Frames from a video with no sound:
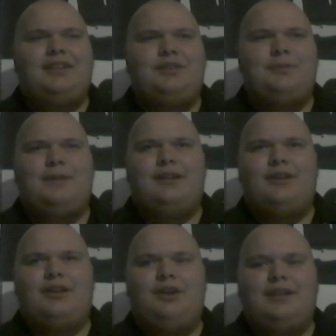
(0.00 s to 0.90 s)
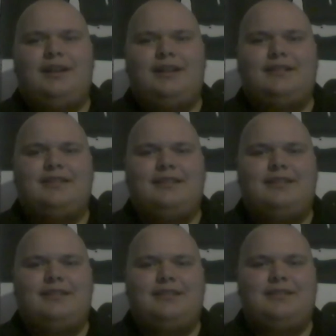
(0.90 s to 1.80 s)
do plan on going down
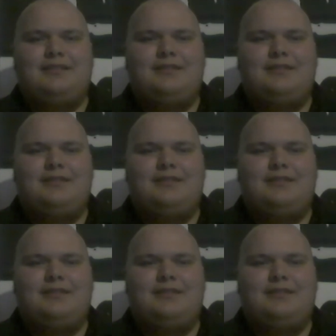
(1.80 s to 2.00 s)
to